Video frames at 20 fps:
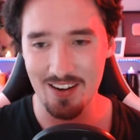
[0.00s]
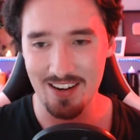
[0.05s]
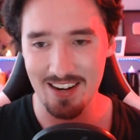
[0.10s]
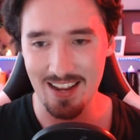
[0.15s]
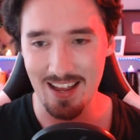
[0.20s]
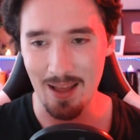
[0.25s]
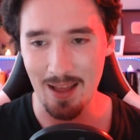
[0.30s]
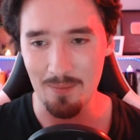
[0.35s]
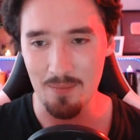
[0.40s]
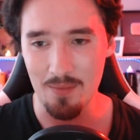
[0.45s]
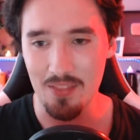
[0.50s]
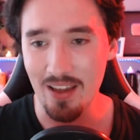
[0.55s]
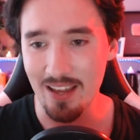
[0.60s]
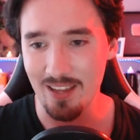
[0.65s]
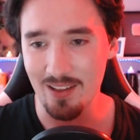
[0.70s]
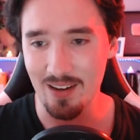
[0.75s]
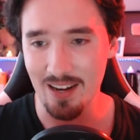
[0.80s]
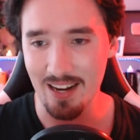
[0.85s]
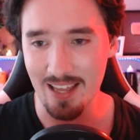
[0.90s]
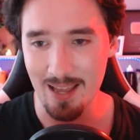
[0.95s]

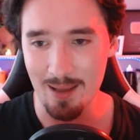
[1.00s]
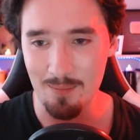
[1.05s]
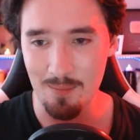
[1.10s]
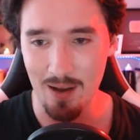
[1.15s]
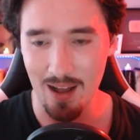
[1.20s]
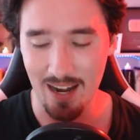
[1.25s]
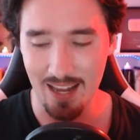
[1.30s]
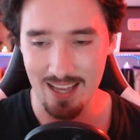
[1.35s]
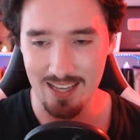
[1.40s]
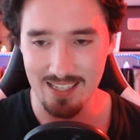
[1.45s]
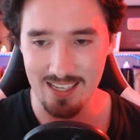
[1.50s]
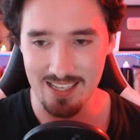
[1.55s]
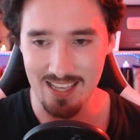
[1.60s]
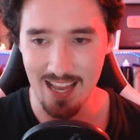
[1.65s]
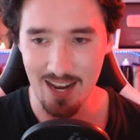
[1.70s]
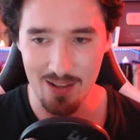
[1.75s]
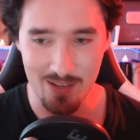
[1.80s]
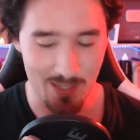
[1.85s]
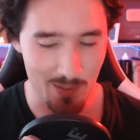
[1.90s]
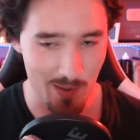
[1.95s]
Thank you, Leah Malia says,
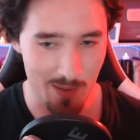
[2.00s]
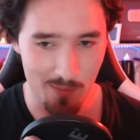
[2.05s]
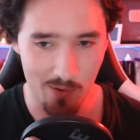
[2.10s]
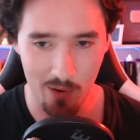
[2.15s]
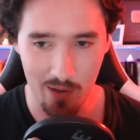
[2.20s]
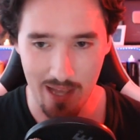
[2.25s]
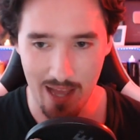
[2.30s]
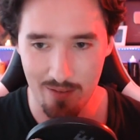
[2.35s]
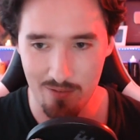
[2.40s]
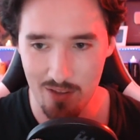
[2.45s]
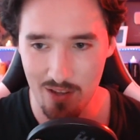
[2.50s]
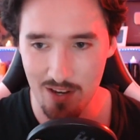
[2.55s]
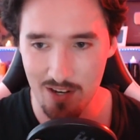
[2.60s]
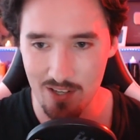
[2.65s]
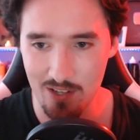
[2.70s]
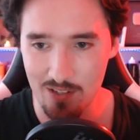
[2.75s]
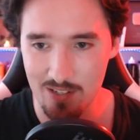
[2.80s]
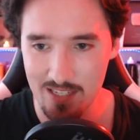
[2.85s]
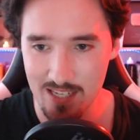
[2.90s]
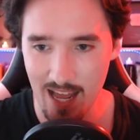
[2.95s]
"Hello, sweet boy. Have you had a
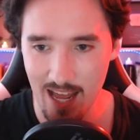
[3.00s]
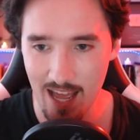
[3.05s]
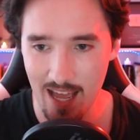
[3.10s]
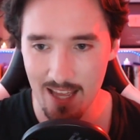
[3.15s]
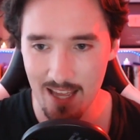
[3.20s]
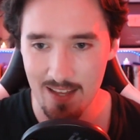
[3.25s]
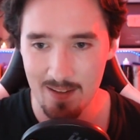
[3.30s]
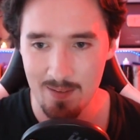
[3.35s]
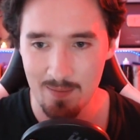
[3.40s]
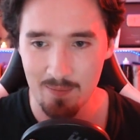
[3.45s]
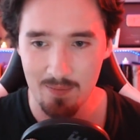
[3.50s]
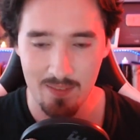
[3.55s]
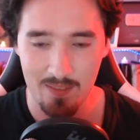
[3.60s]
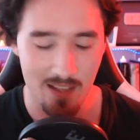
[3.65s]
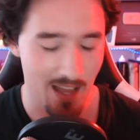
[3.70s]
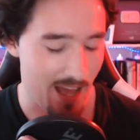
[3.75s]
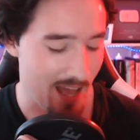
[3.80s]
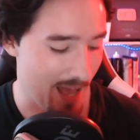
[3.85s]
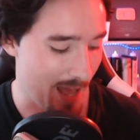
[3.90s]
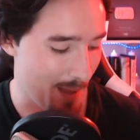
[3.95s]
good day?"
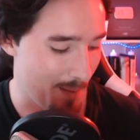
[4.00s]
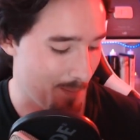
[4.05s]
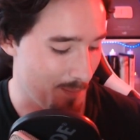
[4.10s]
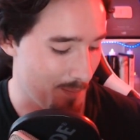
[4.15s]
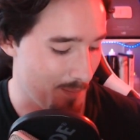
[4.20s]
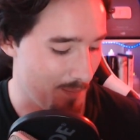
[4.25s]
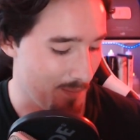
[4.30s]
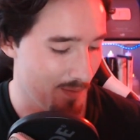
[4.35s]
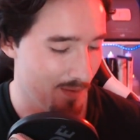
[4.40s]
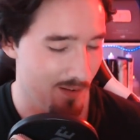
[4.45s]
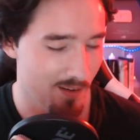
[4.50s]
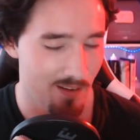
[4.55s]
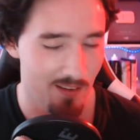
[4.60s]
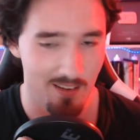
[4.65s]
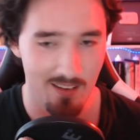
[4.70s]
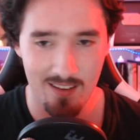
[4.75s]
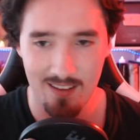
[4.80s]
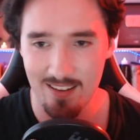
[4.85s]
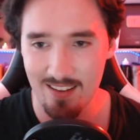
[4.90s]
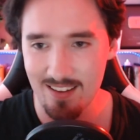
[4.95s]

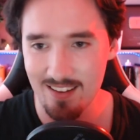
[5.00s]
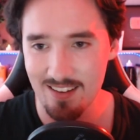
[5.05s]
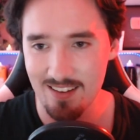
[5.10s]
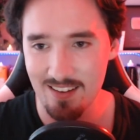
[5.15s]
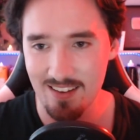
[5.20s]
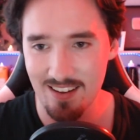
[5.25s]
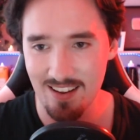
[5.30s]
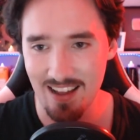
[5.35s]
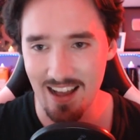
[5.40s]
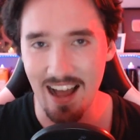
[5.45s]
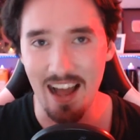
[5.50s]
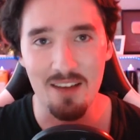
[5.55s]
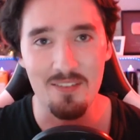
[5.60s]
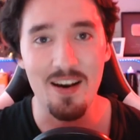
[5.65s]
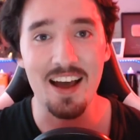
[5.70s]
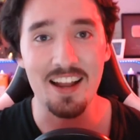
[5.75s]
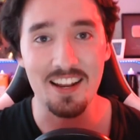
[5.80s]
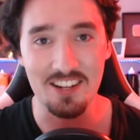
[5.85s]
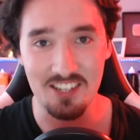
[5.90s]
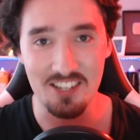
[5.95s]
I've
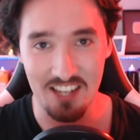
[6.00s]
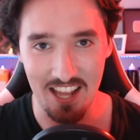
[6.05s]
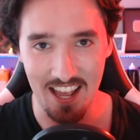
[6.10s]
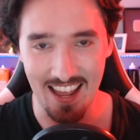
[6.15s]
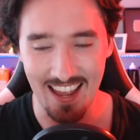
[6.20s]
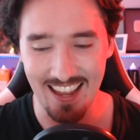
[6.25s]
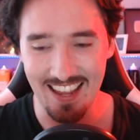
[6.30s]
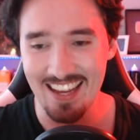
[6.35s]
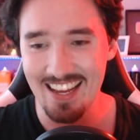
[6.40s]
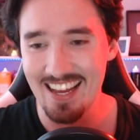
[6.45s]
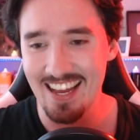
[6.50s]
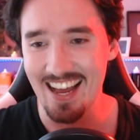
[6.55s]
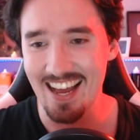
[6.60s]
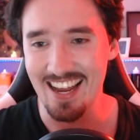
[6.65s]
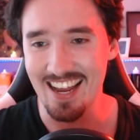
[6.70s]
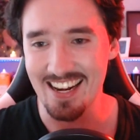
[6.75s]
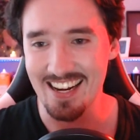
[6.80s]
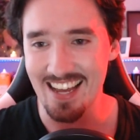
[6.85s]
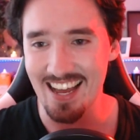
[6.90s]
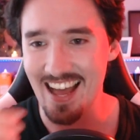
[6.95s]
had a day.
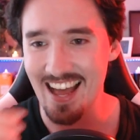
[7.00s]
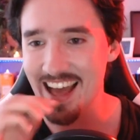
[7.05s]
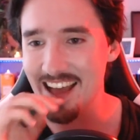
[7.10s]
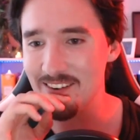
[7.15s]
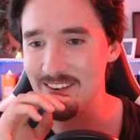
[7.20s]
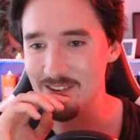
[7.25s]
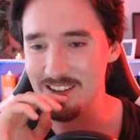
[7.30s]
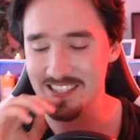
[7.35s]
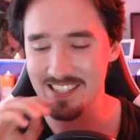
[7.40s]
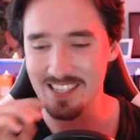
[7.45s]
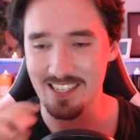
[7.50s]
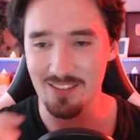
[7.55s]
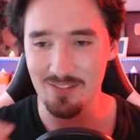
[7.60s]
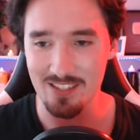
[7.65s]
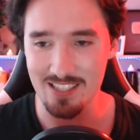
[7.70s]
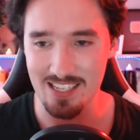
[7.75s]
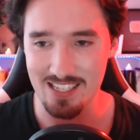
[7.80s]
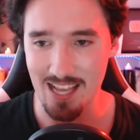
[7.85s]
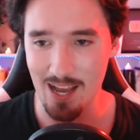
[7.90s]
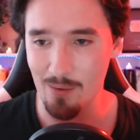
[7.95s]
And Henry Silver
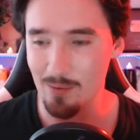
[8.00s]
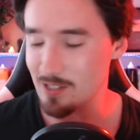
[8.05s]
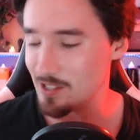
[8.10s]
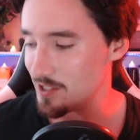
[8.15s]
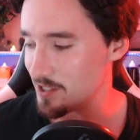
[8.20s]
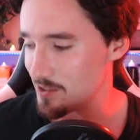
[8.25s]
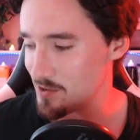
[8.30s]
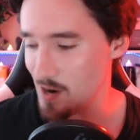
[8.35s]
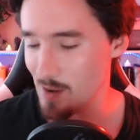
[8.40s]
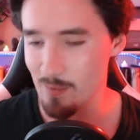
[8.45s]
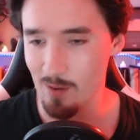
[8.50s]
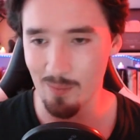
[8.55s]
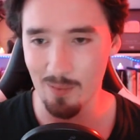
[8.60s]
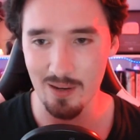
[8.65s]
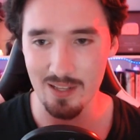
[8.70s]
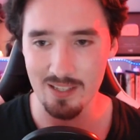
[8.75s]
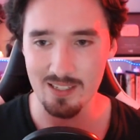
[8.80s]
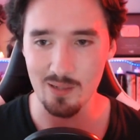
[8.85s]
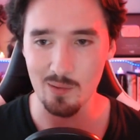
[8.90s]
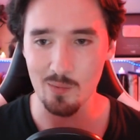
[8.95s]
says, "How would you describe your
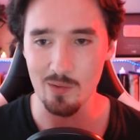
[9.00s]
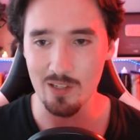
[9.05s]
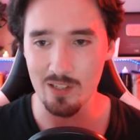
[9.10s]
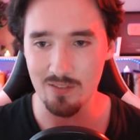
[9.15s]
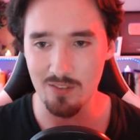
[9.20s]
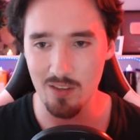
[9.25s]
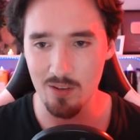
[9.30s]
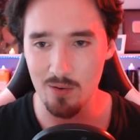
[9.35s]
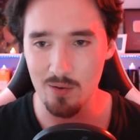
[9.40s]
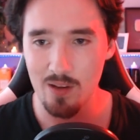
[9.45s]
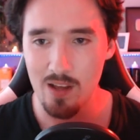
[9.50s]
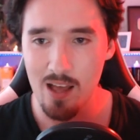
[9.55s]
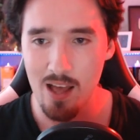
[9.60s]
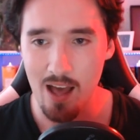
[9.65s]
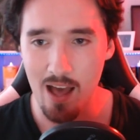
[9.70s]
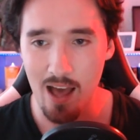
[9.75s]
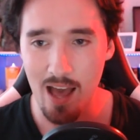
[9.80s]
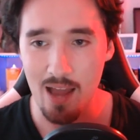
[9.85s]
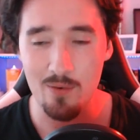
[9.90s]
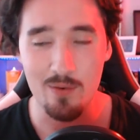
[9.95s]
political worldview?"
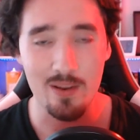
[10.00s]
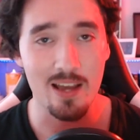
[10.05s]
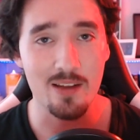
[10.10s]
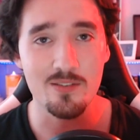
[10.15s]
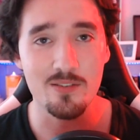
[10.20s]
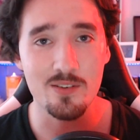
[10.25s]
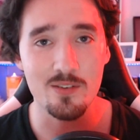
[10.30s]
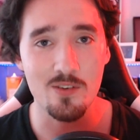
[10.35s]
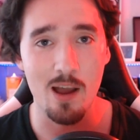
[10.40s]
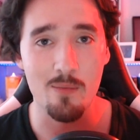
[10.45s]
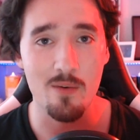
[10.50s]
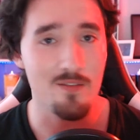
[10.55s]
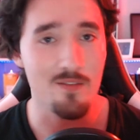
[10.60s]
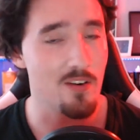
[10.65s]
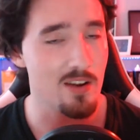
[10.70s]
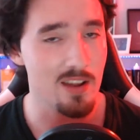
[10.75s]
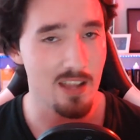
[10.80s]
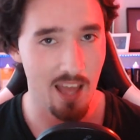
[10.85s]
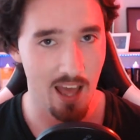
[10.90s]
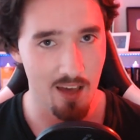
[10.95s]
Henry, I'd describe it
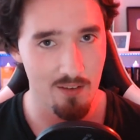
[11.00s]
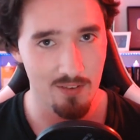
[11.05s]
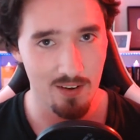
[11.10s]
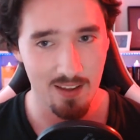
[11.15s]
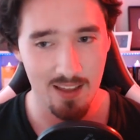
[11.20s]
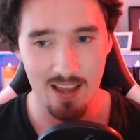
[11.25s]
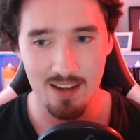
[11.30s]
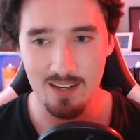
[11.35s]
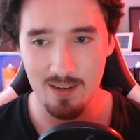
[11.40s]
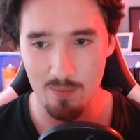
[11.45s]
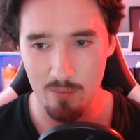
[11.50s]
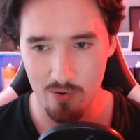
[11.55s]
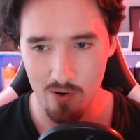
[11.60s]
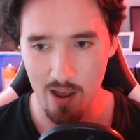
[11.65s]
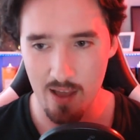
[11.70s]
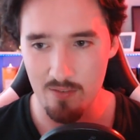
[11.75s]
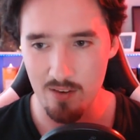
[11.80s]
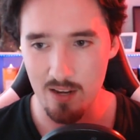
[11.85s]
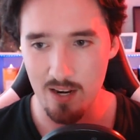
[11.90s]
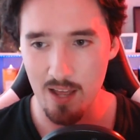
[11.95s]
very carefully and in
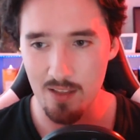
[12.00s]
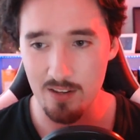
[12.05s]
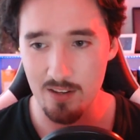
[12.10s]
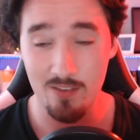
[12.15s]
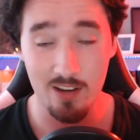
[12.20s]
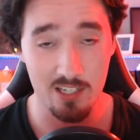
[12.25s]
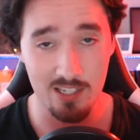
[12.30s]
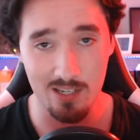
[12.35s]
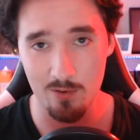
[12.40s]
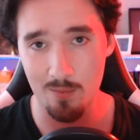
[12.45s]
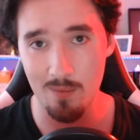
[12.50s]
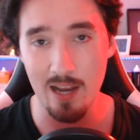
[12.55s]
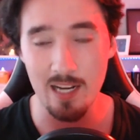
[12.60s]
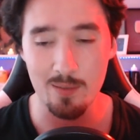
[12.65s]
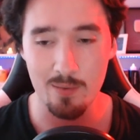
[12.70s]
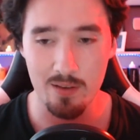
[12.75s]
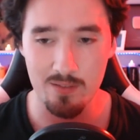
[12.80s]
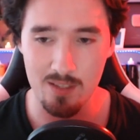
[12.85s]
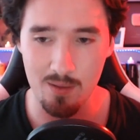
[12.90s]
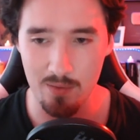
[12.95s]
private. And you've actually reminded
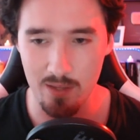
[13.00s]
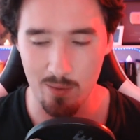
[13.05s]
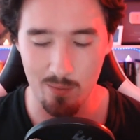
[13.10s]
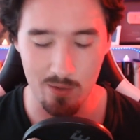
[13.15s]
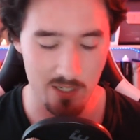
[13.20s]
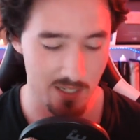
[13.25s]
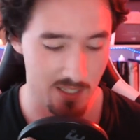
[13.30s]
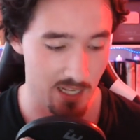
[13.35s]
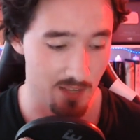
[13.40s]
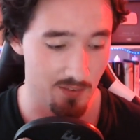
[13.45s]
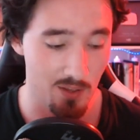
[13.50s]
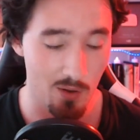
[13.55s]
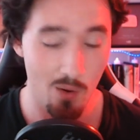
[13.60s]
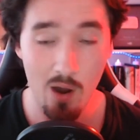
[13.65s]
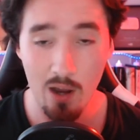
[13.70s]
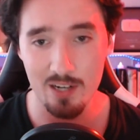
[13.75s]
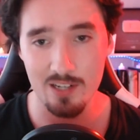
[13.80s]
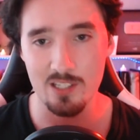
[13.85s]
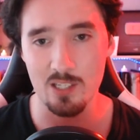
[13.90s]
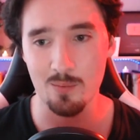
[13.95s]
me of something, which is that if you
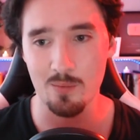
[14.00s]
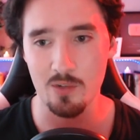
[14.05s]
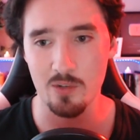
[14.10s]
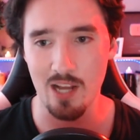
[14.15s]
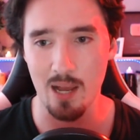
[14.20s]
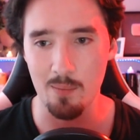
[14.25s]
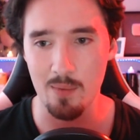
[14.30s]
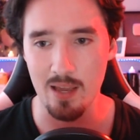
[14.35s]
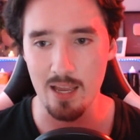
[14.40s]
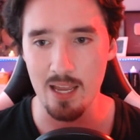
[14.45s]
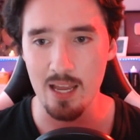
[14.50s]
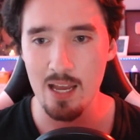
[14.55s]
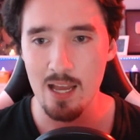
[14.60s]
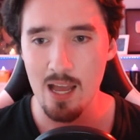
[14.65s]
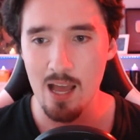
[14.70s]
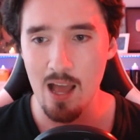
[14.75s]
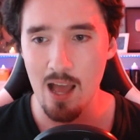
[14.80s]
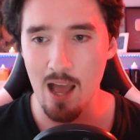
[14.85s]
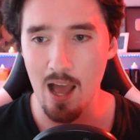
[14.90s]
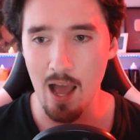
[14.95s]
are going to super chat me,
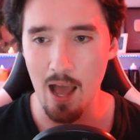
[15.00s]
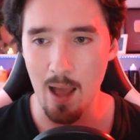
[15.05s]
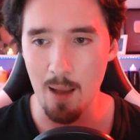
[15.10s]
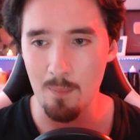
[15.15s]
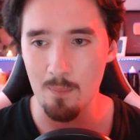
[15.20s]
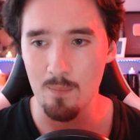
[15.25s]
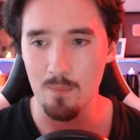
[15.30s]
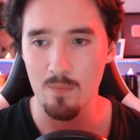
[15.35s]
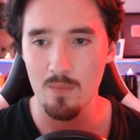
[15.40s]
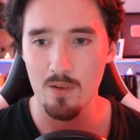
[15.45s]
then